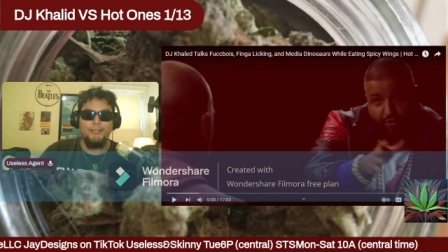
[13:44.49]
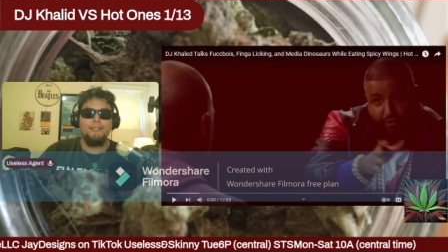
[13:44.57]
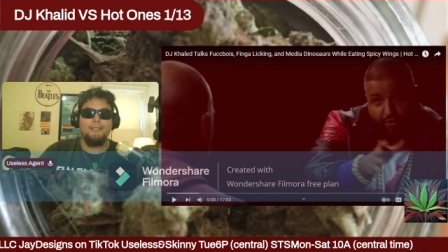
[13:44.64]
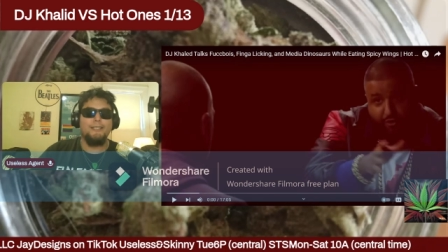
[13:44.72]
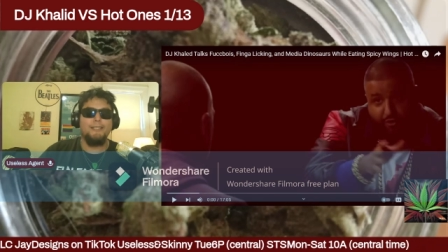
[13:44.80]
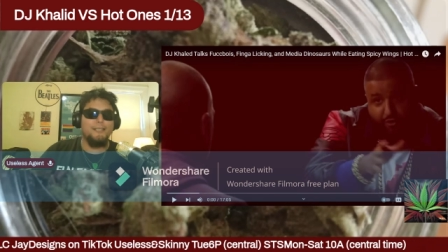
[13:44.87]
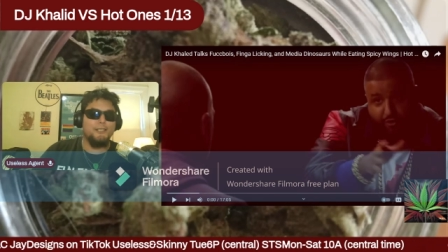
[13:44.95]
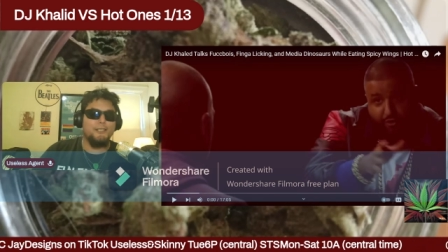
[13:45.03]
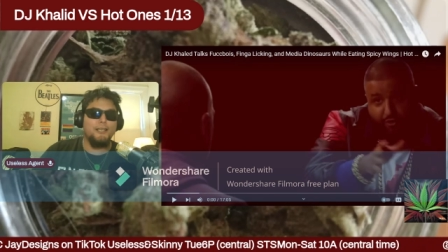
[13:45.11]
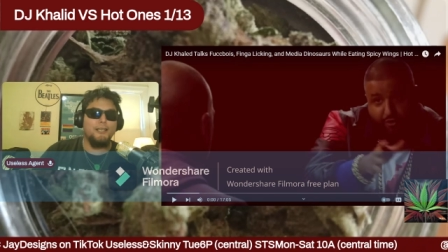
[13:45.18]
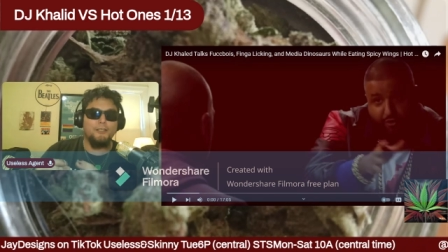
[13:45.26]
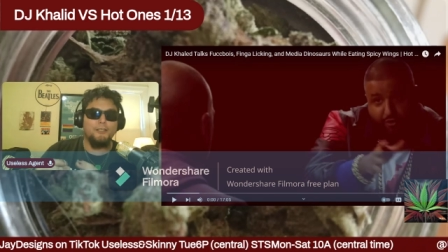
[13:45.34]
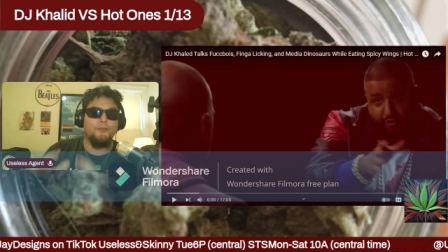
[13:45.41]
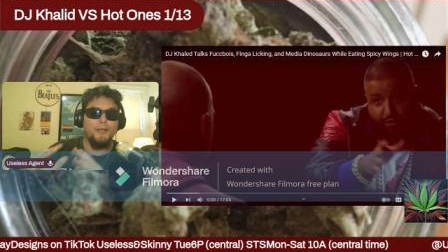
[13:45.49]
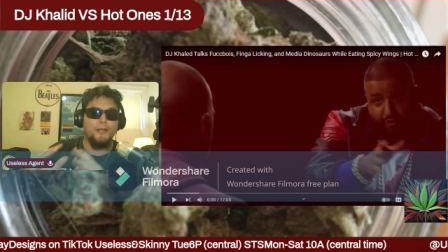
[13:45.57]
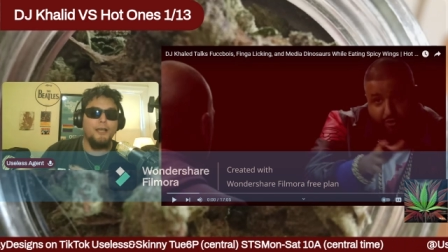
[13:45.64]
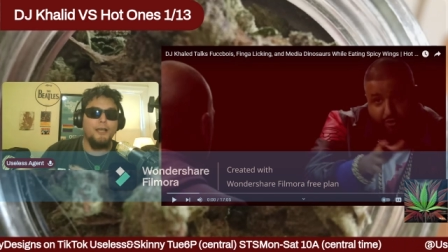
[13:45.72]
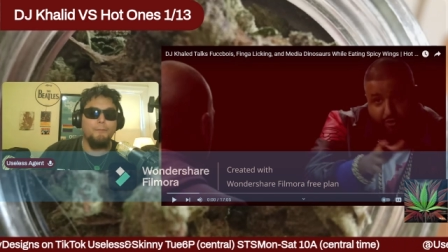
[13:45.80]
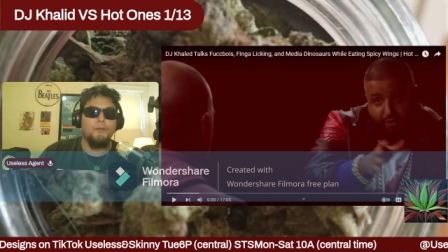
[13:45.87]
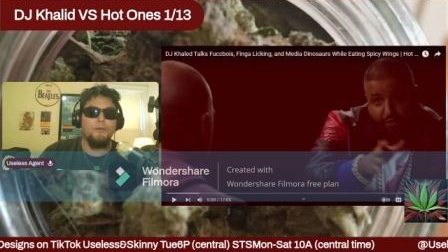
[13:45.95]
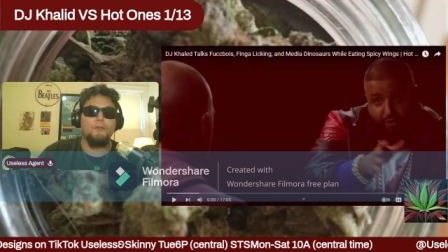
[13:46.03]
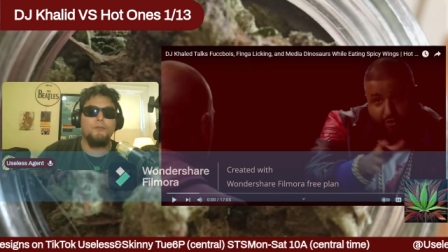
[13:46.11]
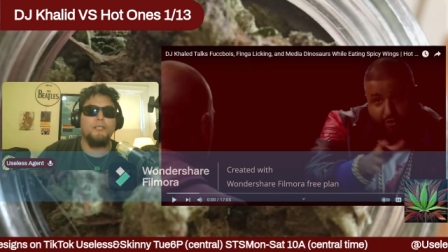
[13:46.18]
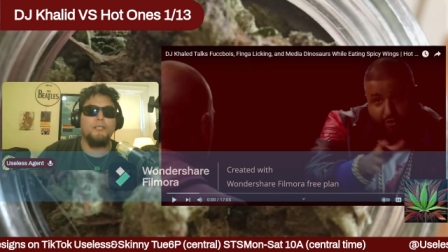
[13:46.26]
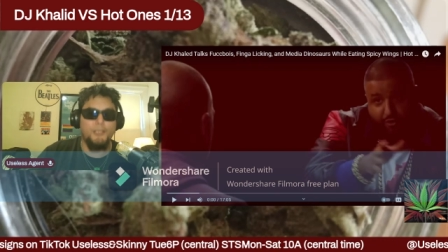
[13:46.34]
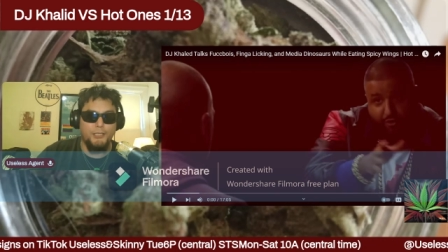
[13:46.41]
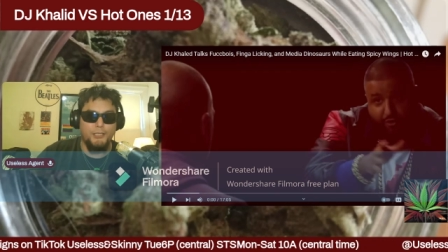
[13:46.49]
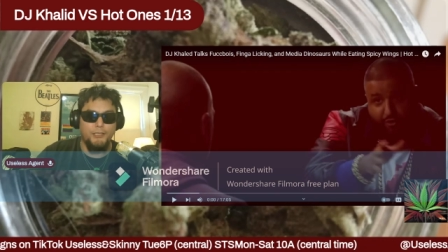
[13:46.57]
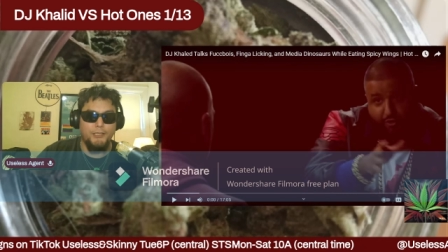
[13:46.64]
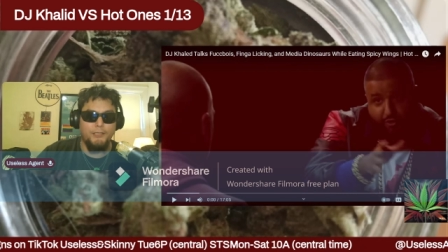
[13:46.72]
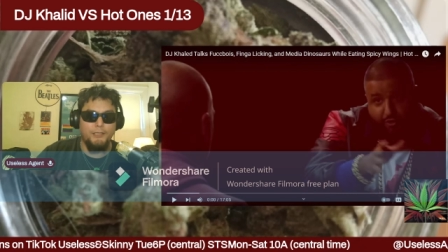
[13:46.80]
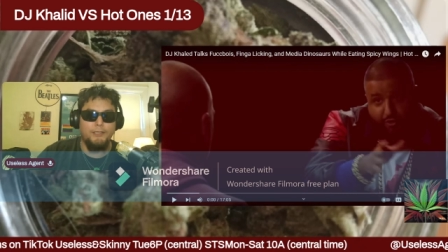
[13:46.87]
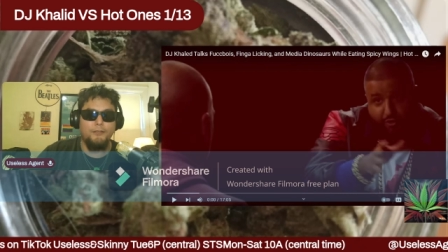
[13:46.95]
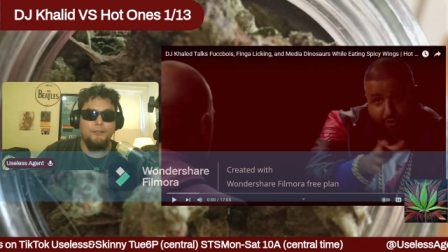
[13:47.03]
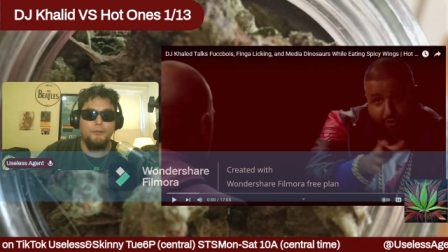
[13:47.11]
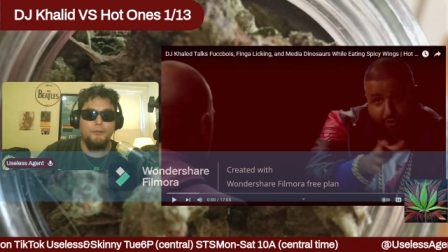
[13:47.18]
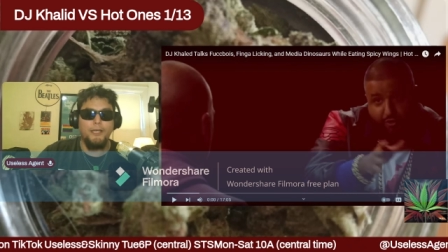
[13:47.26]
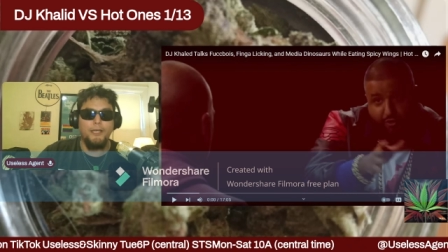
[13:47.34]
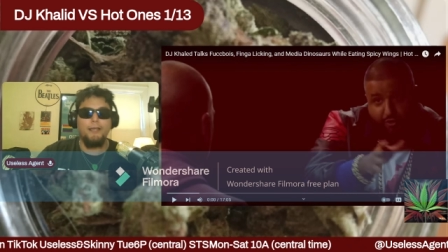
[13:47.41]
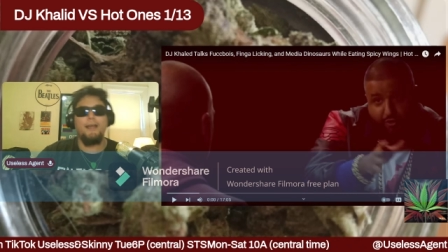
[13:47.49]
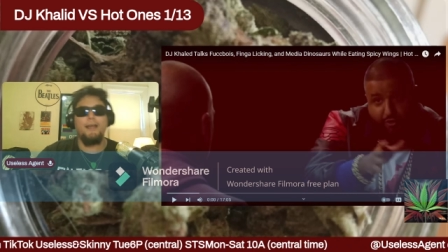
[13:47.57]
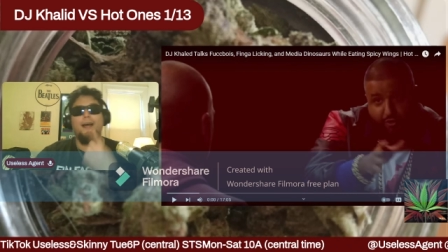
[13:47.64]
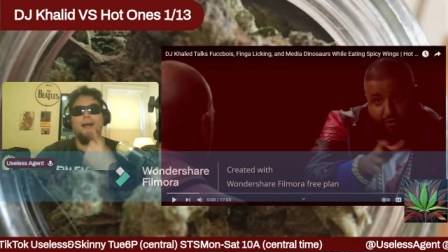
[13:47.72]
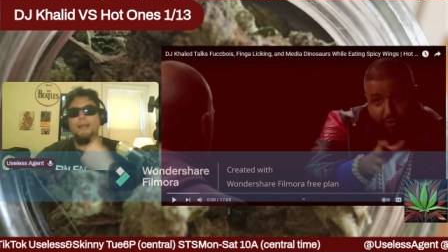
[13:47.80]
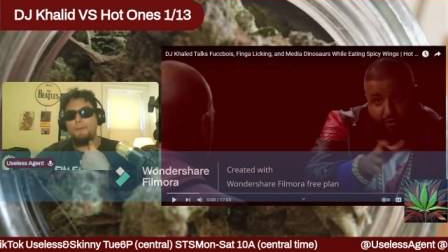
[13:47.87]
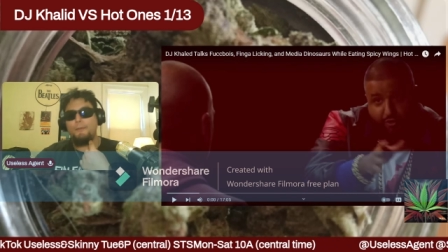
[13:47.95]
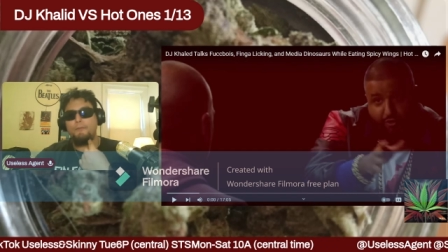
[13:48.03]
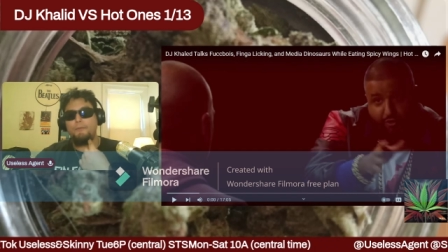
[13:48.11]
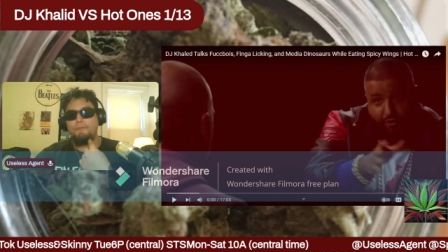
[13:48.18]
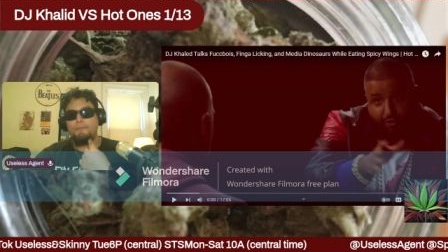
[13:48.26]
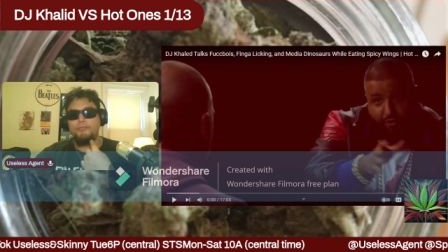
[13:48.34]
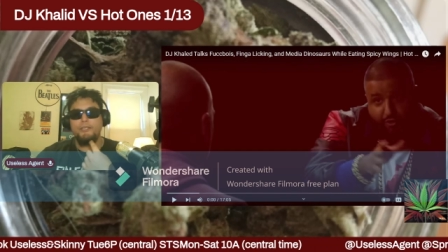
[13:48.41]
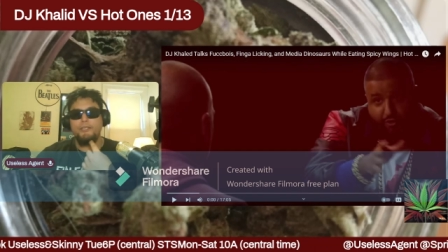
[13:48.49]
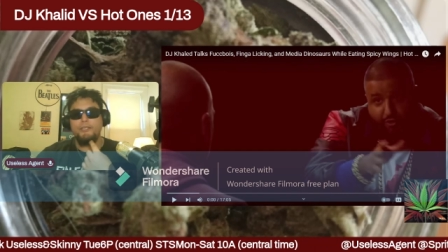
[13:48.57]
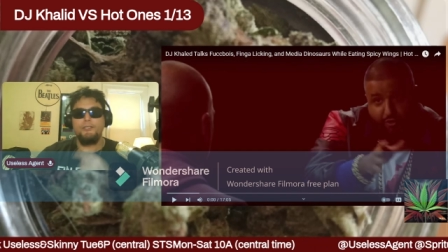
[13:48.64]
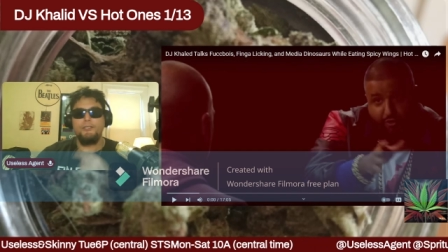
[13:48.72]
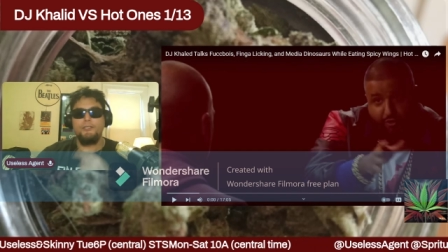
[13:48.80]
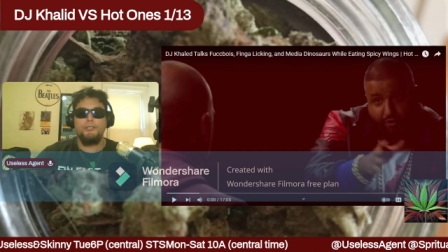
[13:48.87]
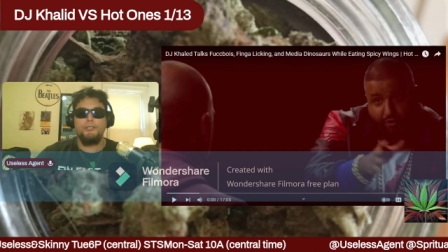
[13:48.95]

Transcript: DJs are not musicians. Okay. I am a musician.